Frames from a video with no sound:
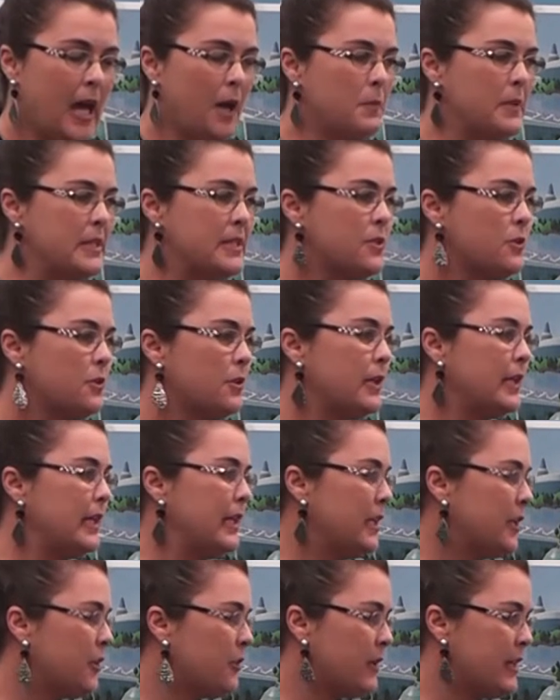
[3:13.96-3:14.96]
and we saw an
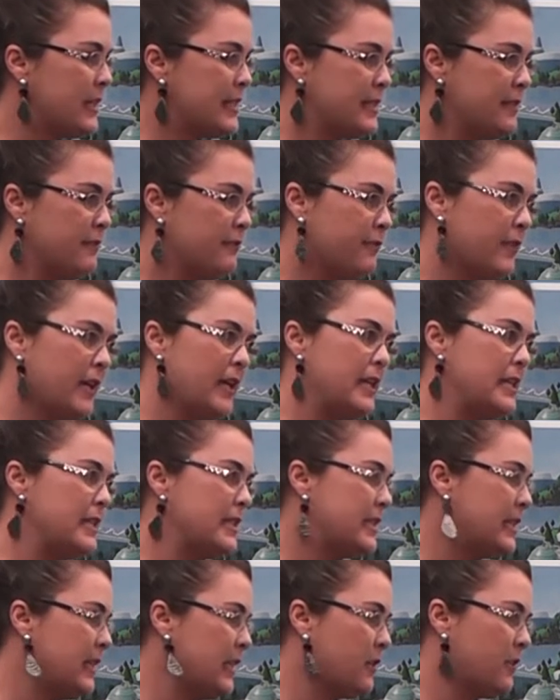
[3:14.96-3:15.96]
increase in
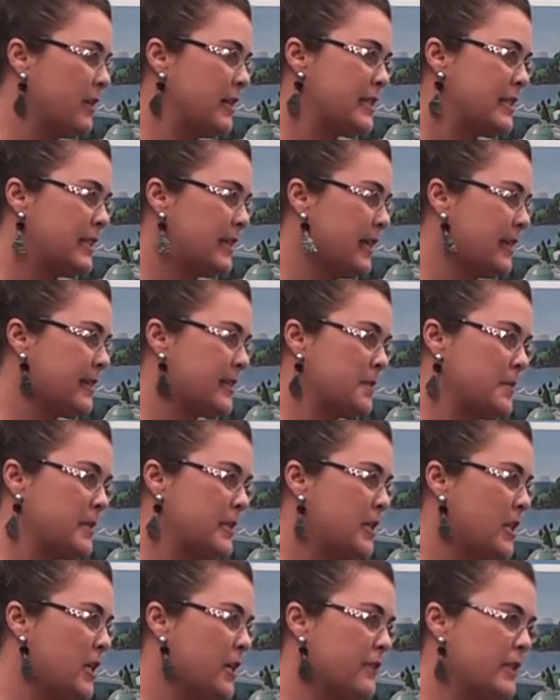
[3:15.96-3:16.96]
fees, decrease in customer
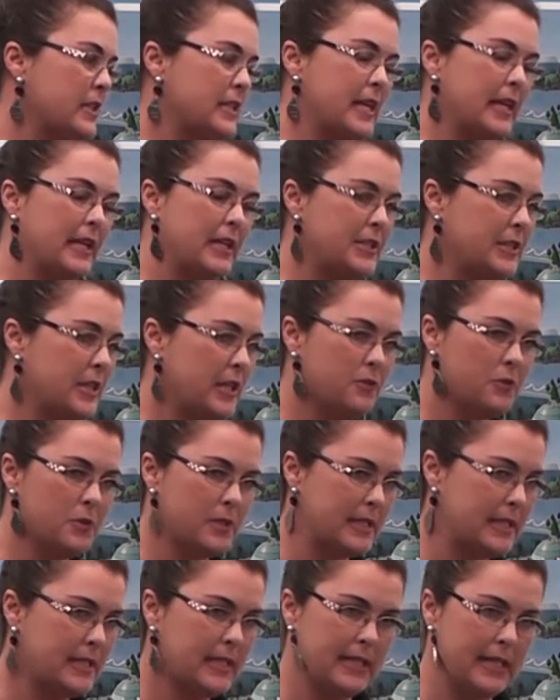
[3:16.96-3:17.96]
service, and a general
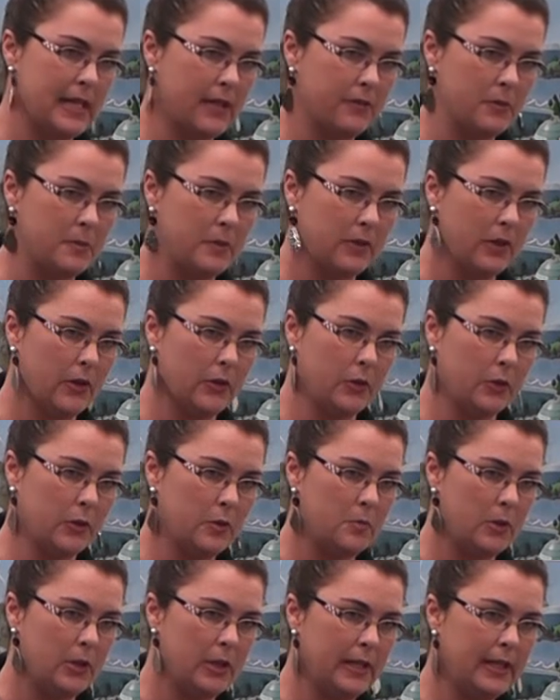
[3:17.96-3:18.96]
disconnect from the local
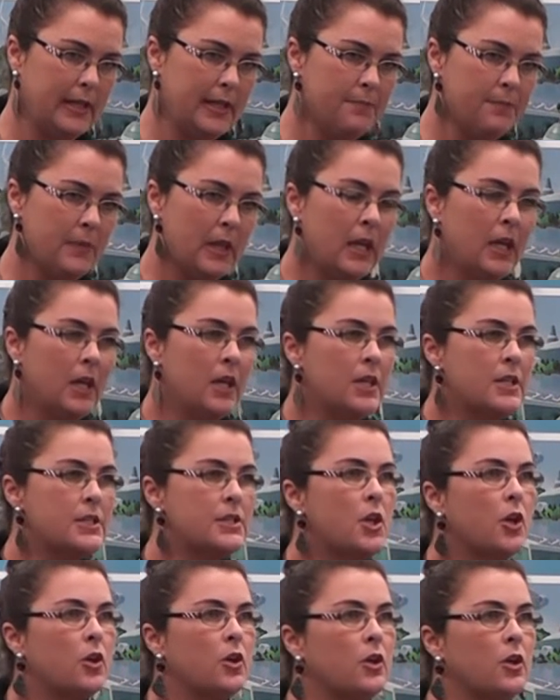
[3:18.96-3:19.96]
community.
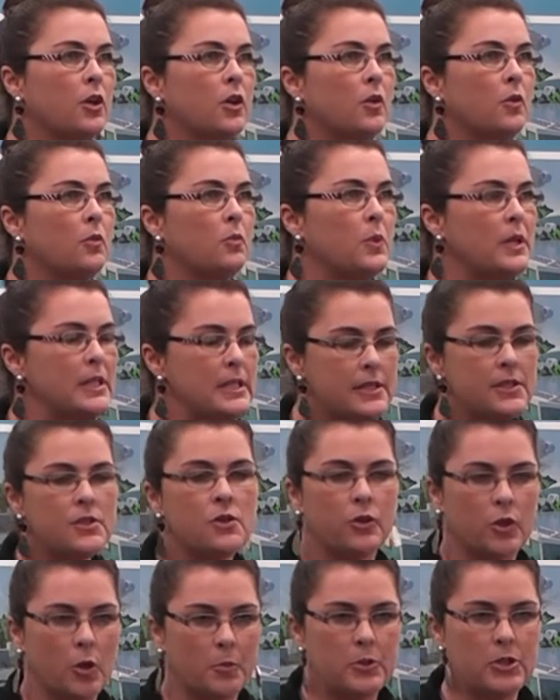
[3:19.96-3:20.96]
So we just
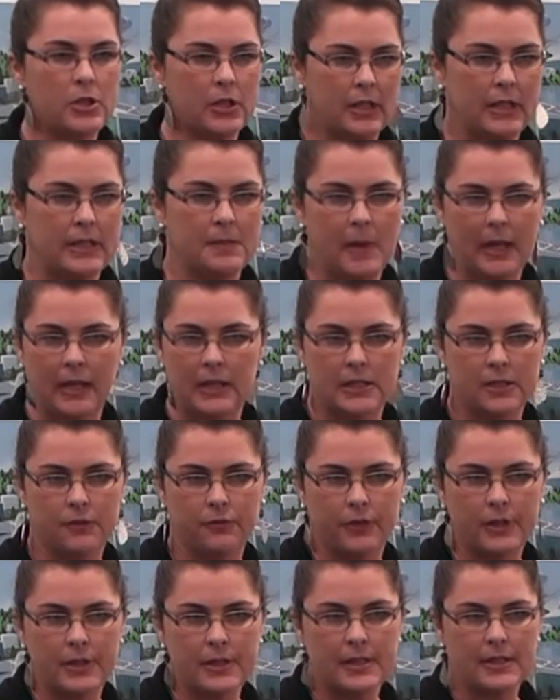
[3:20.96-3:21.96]
saw an opportunity to make a
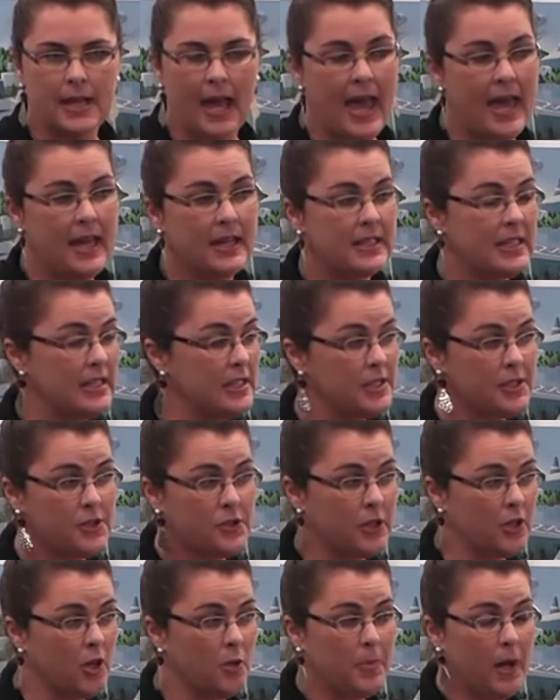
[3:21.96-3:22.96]
difference, and
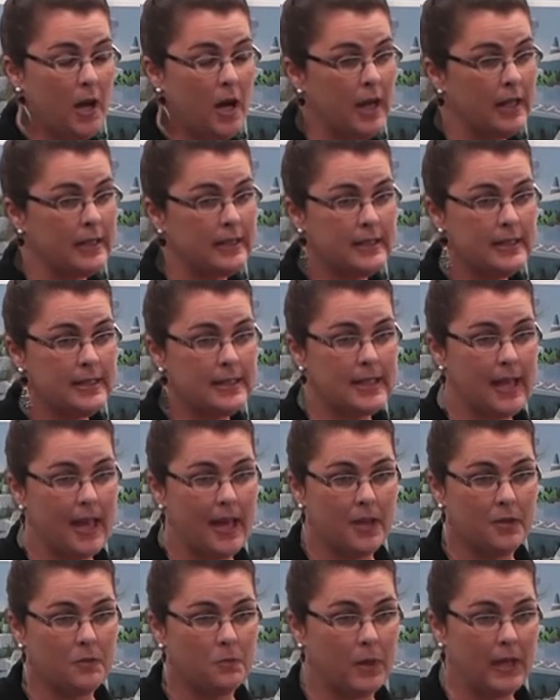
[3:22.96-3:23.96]
industry got behind us,
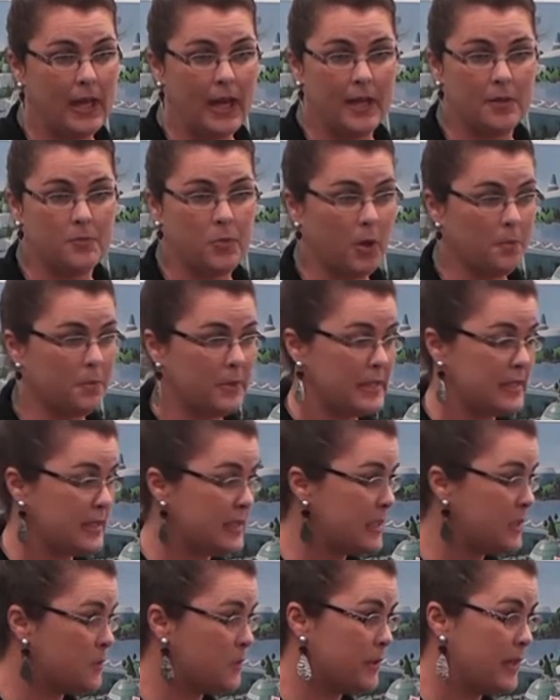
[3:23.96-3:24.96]
and we had properties
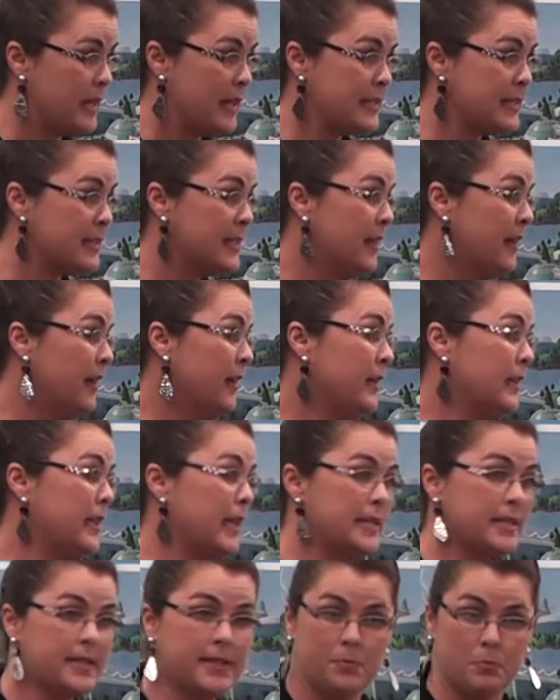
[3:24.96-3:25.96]
list with us,
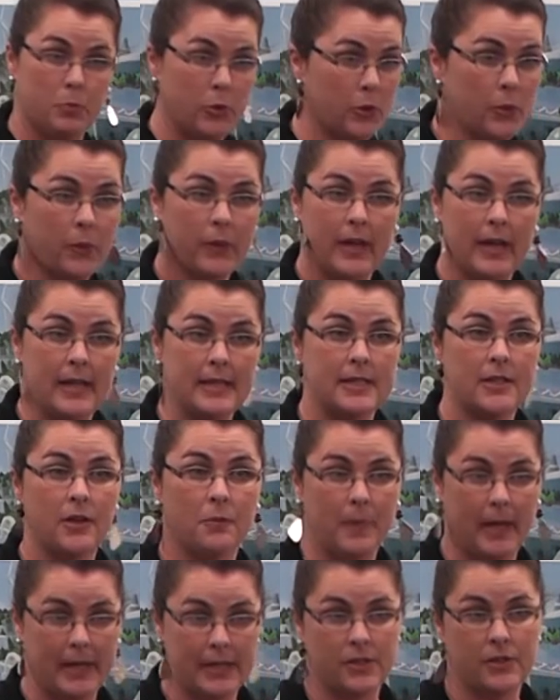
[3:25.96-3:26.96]
guests book with us
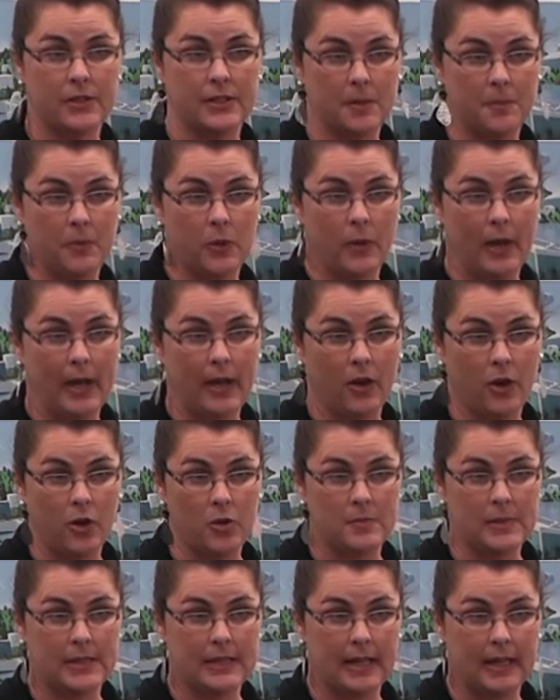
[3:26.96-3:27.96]
based on WA
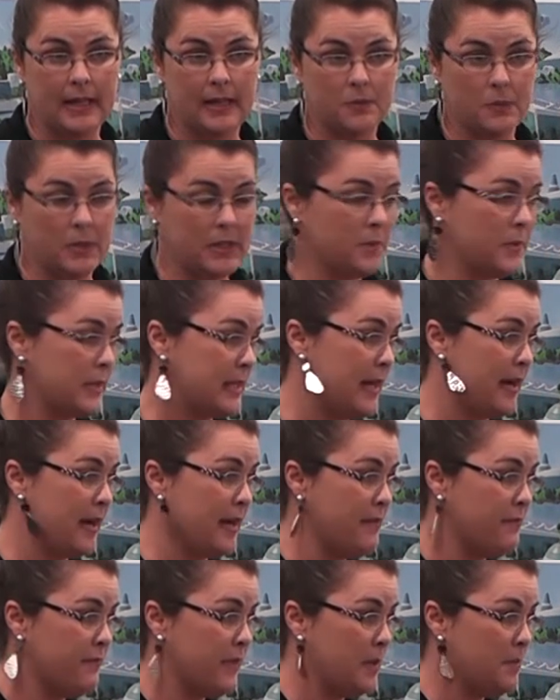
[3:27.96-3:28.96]
Homestay, which was our
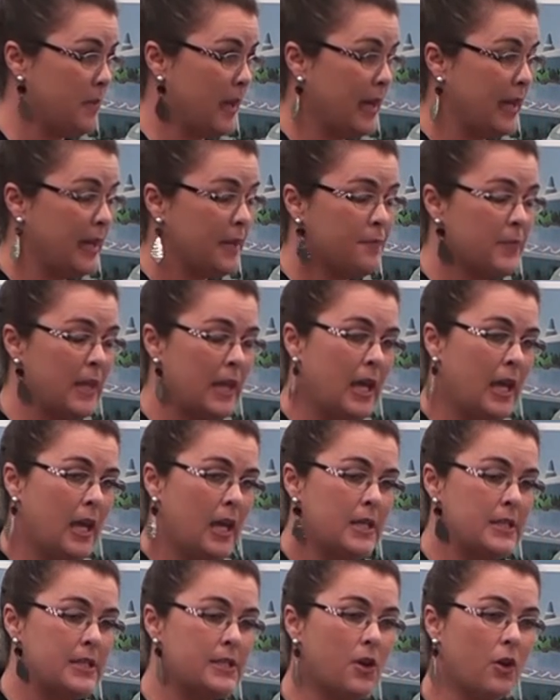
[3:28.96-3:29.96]

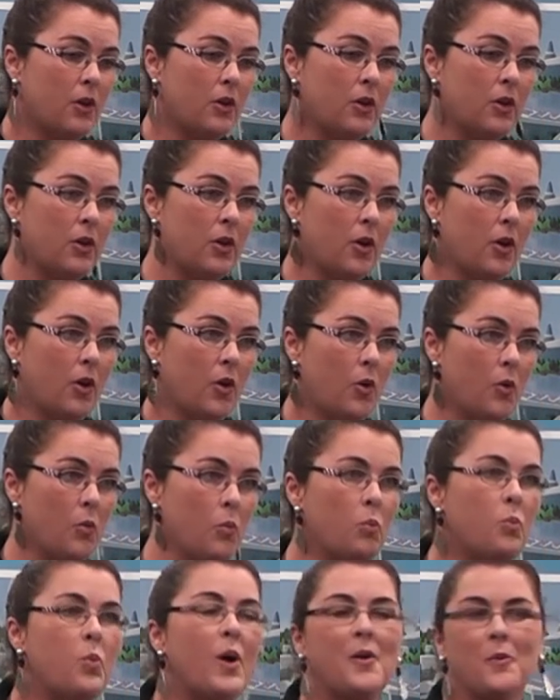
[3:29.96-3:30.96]
MVP. So
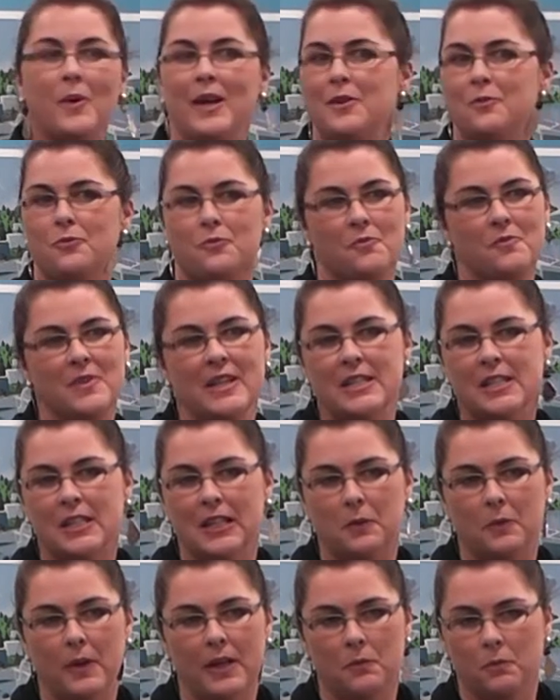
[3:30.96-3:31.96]
what we
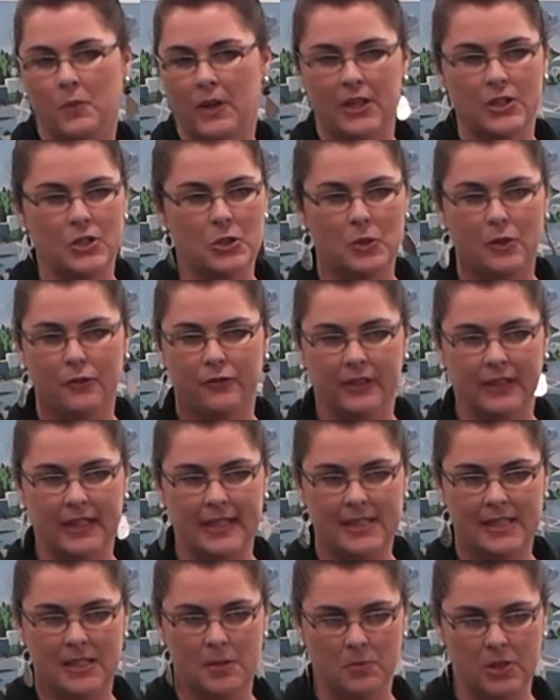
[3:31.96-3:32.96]
initially went, we could do it for
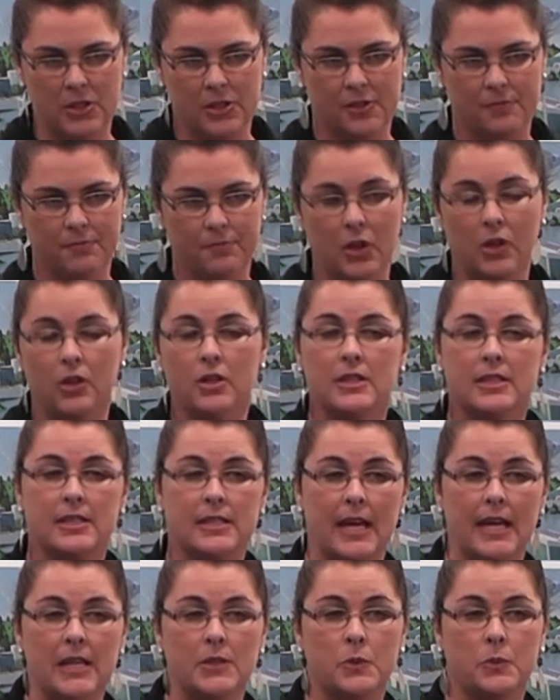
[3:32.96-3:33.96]
less commission because
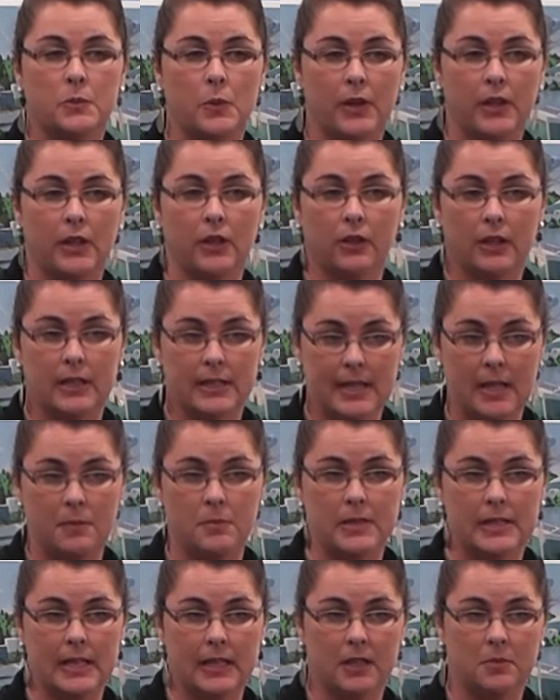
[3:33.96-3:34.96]
Stayz was working on a
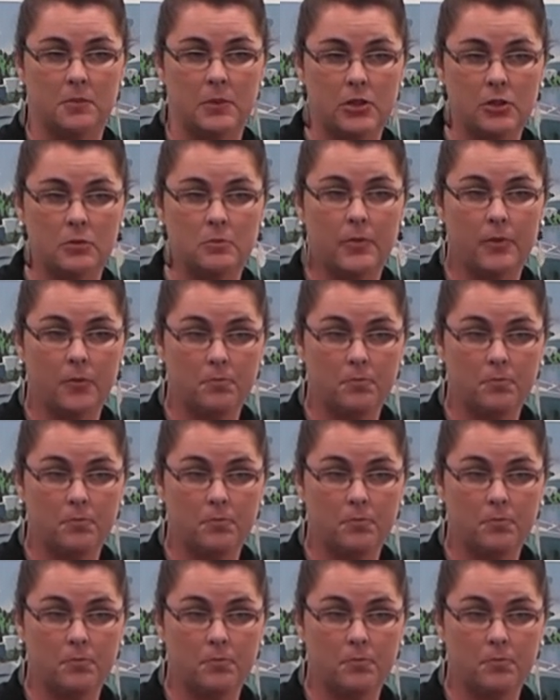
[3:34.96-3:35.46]
10% commission